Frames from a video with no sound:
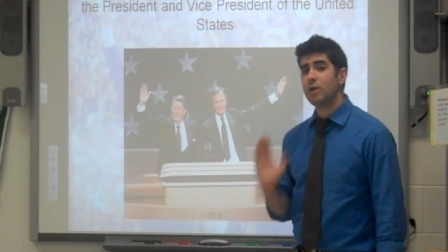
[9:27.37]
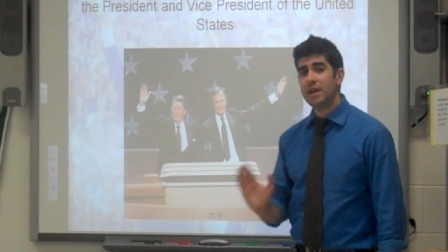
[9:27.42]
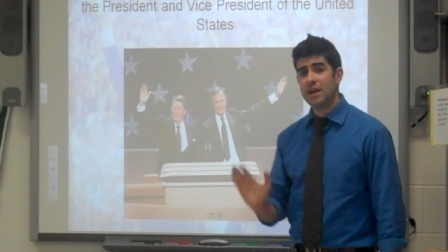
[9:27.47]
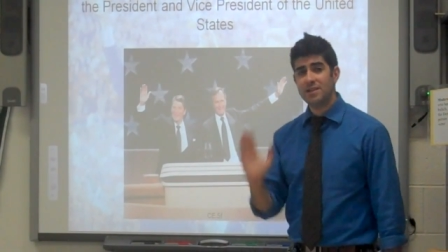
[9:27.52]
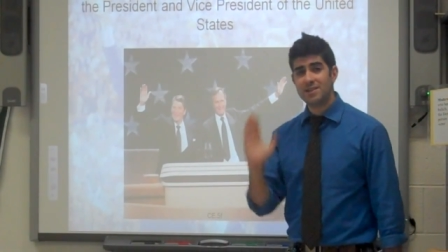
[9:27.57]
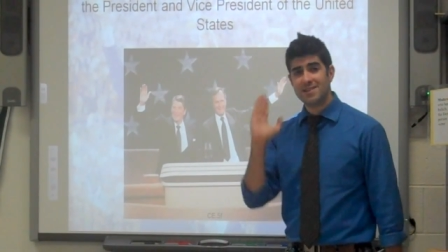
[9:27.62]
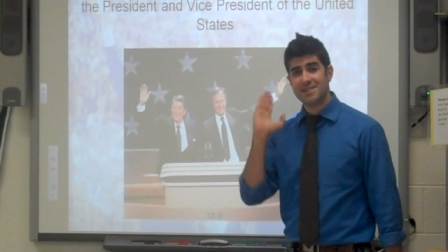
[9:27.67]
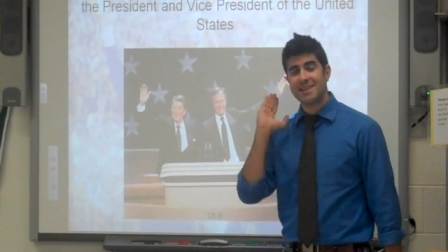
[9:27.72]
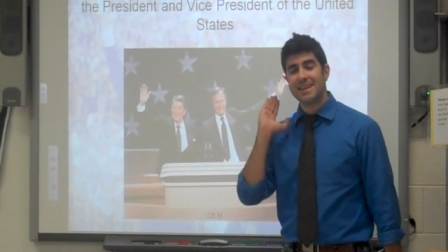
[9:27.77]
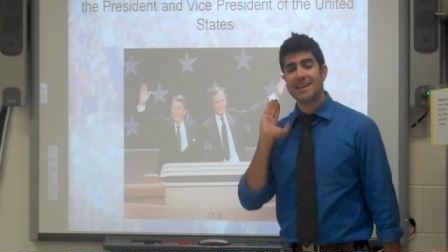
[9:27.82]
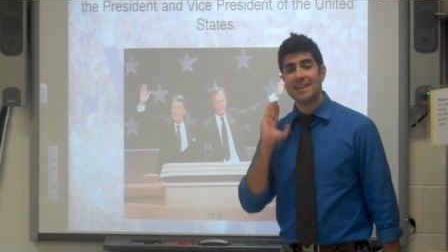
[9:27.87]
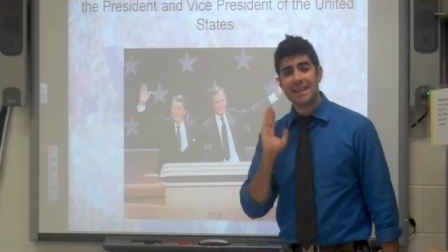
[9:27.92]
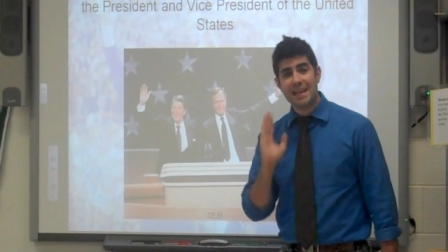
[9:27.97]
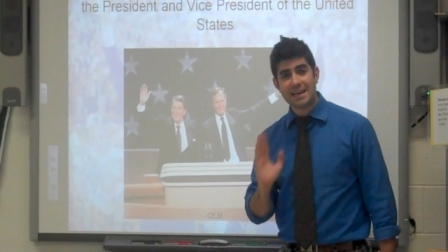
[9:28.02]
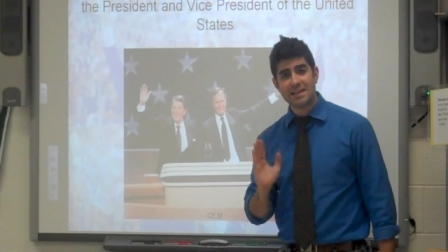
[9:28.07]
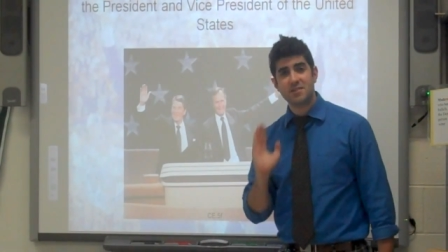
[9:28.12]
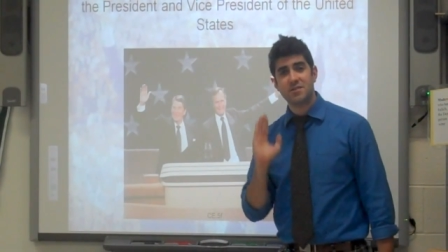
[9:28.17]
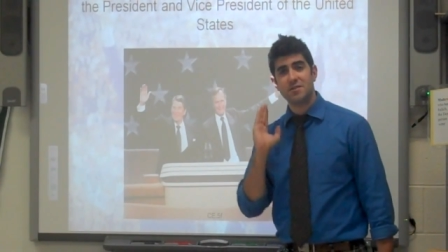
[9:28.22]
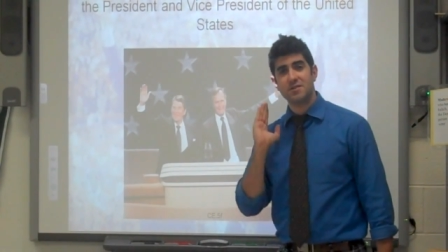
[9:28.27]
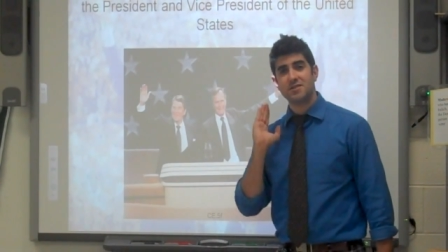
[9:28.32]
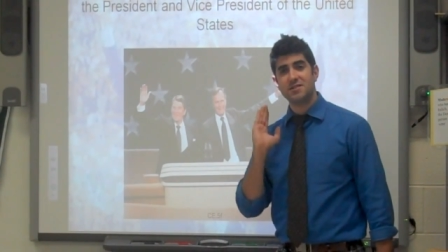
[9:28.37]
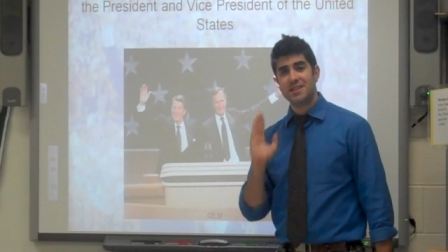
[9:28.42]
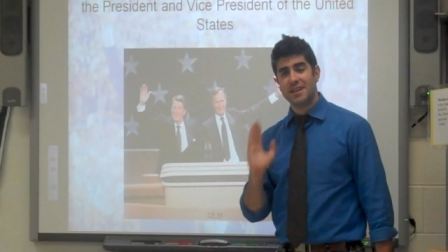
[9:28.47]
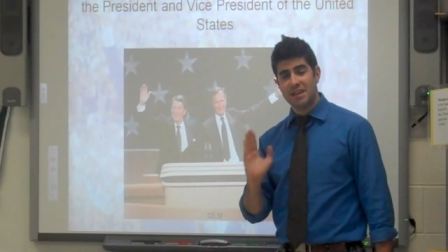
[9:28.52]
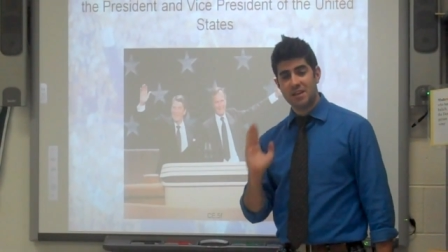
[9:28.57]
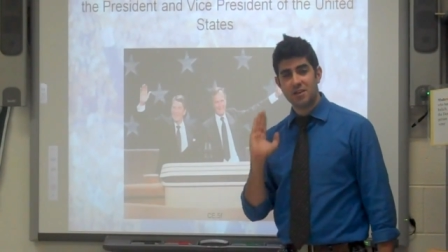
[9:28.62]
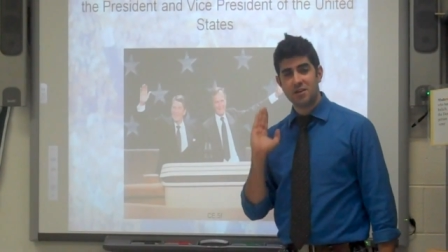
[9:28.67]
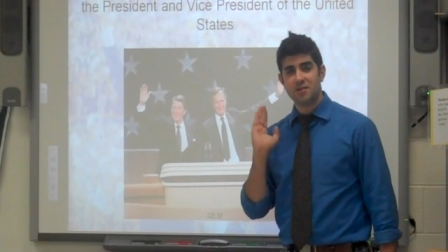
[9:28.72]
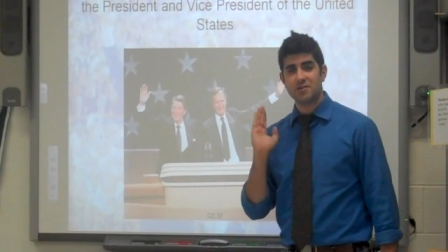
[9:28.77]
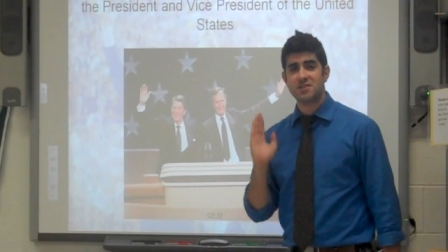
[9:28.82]
wins the electors
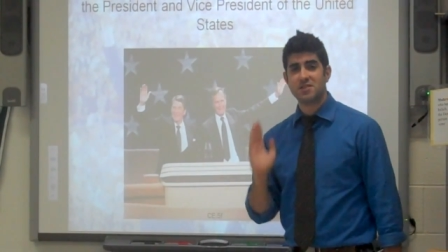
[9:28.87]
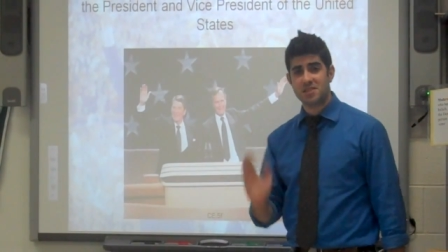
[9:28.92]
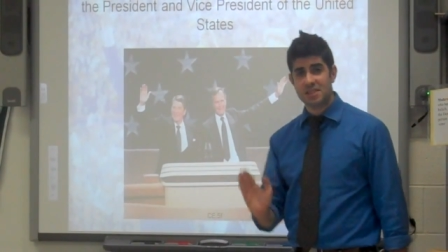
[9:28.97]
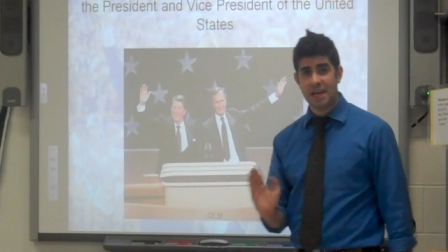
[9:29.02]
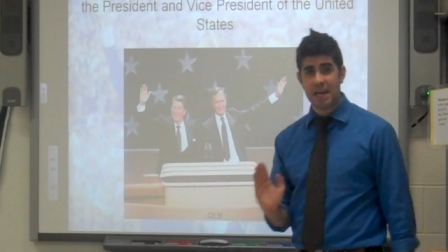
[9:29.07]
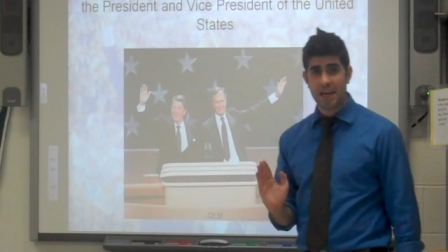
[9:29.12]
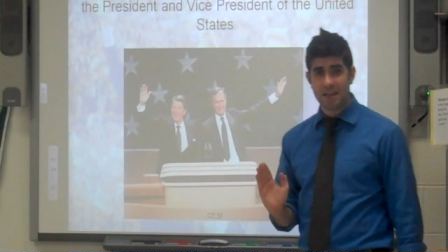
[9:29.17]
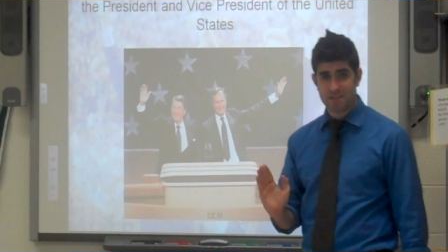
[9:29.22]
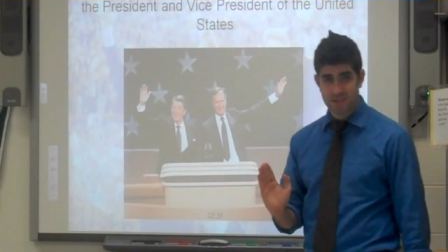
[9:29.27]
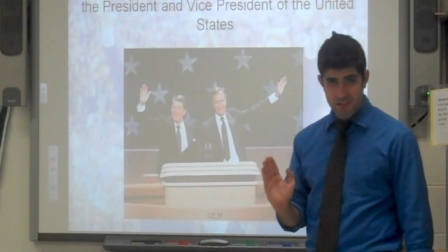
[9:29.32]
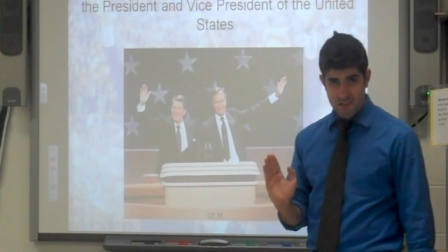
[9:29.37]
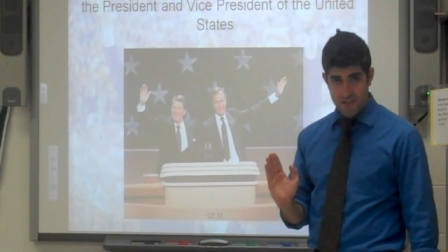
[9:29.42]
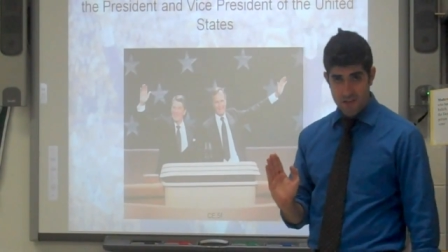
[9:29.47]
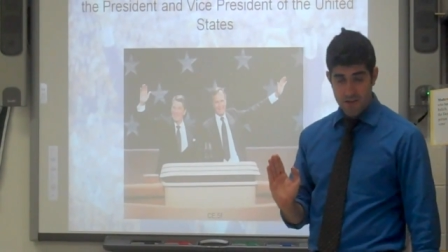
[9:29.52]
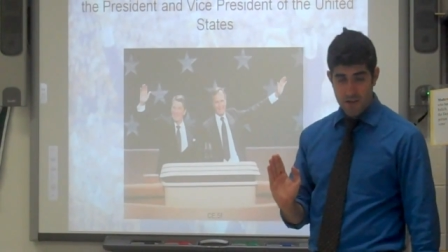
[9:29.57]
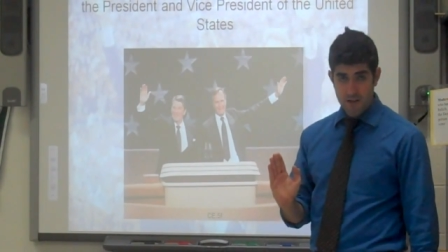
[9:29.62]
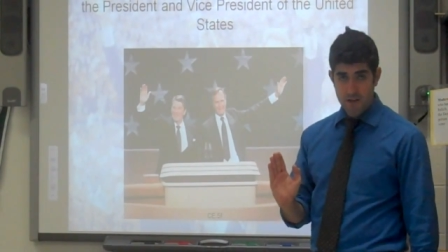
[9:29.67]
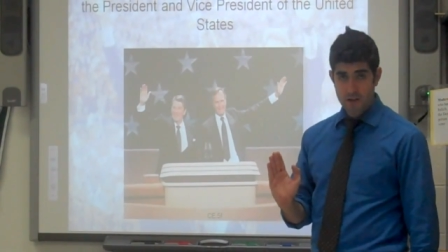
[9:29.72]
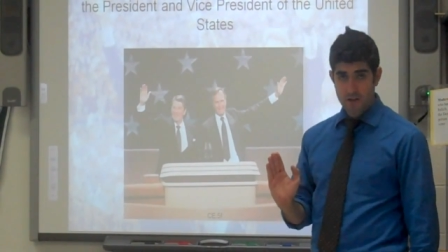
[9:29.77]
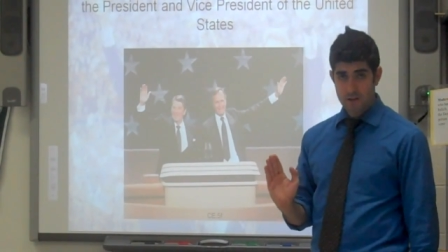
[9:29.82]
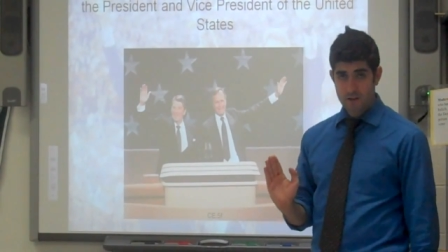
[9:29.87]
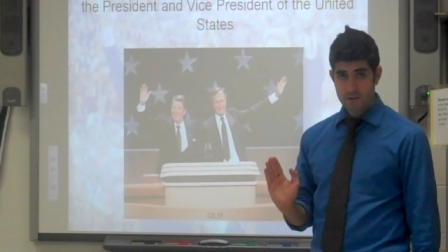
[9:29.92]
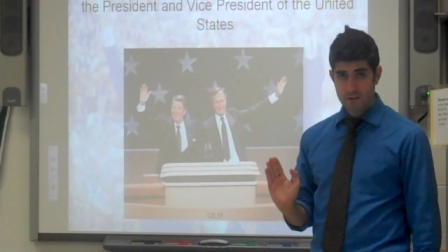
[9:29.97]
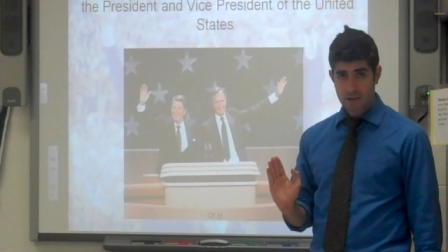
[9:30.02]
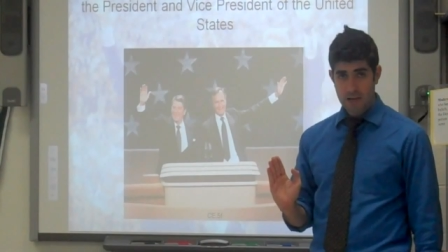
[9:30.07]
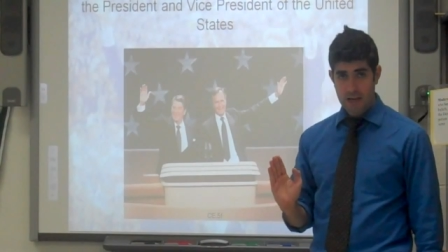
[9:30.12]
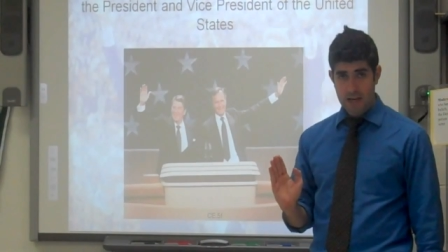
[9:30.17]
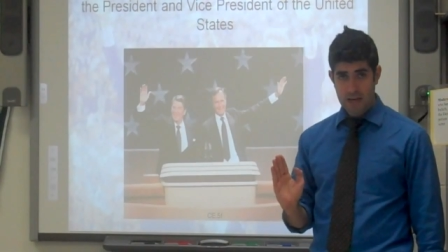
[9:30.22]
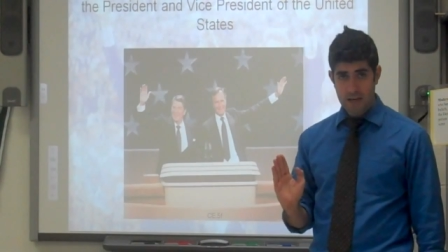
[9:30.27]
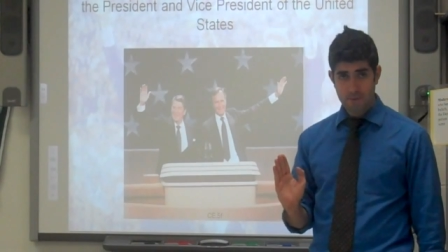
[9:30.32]
in your state.
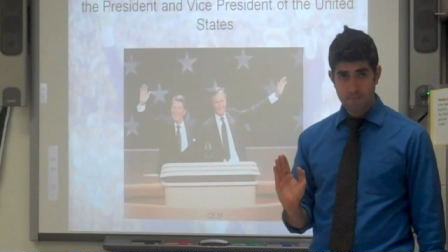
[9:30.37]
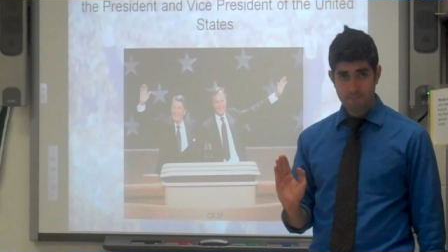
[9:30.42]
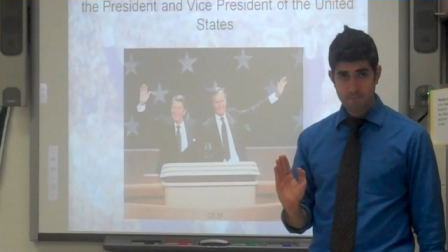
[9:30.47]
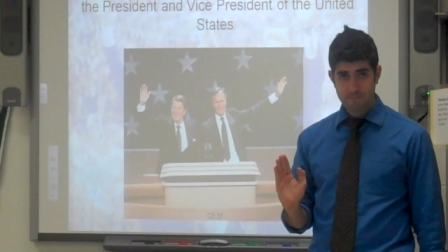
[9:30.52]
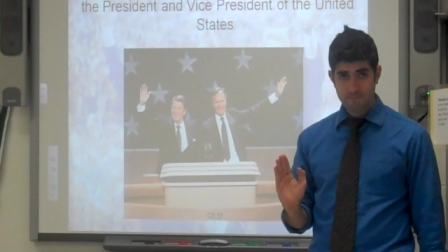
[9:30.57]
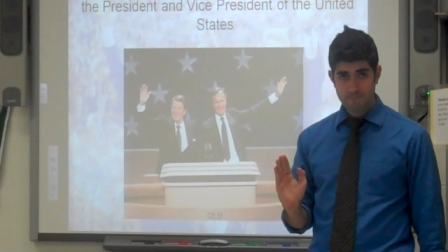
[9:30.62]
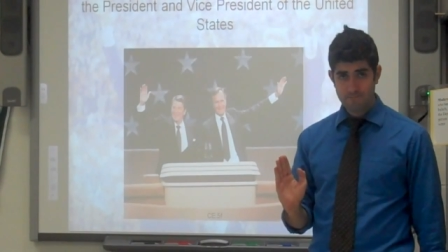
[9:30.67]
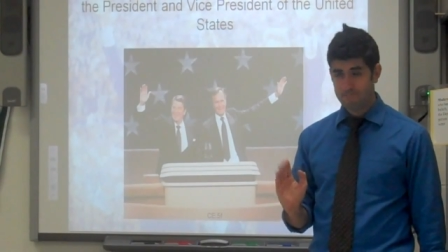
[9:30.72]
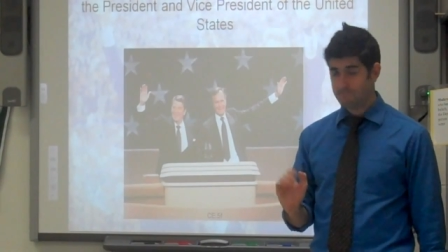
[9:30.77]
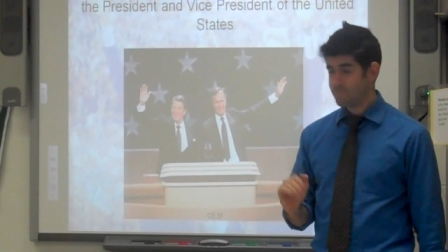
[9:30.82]
Okay?